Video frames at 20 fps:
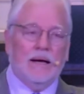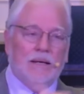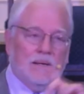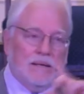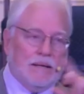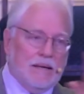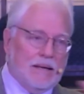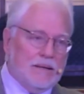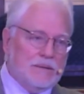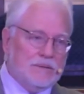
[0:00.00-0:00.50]

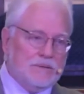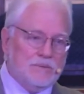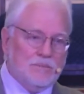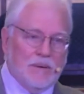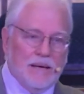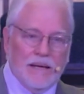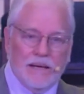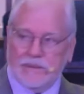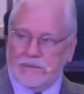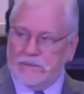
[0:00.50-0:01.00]

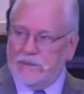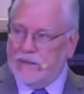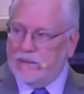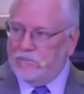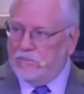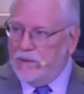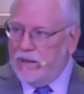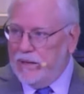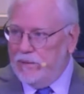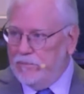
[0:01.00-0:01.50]
charismatic that
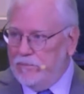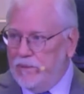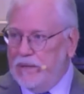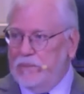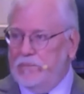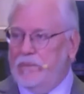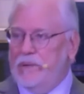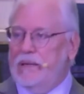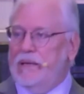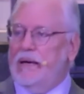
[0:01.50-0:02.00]
man may
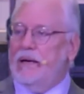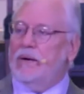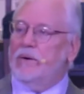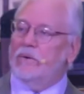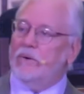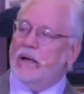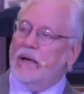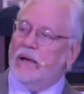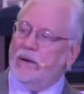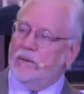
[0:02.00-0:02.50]
be, I don't
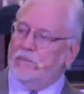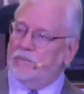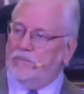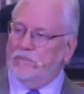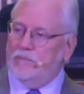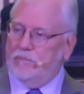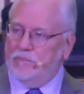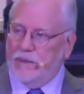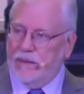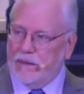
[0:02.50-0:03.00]
how,
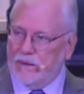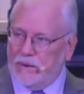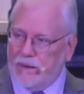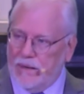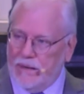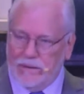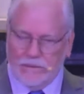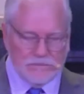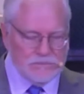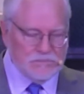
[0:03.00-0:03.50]
matter
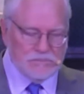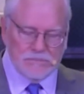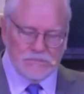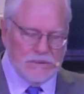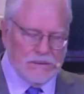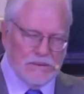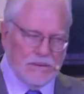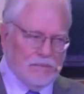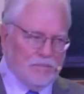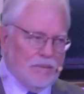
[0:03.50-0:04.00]
how, it
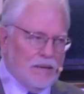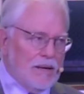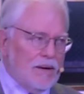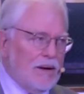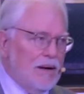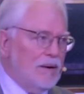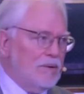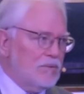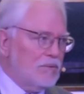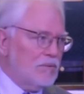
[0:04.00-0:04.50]
doesn't matter how
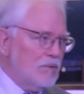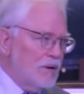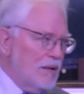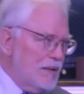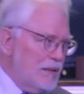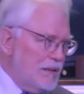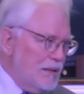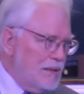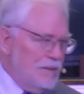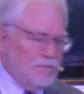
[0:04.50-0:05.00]
great
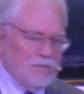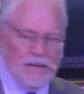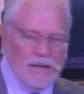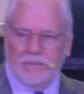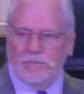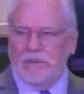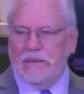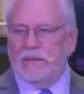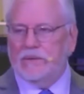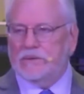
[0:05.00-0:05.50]
he may
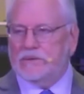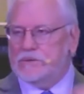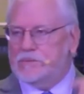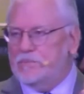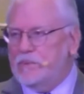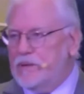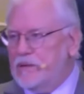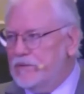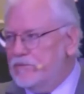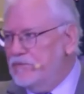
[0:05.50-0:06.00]
be or
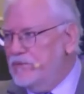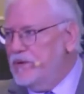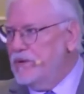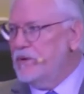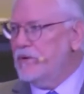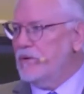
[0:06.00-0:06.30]
spirit filled or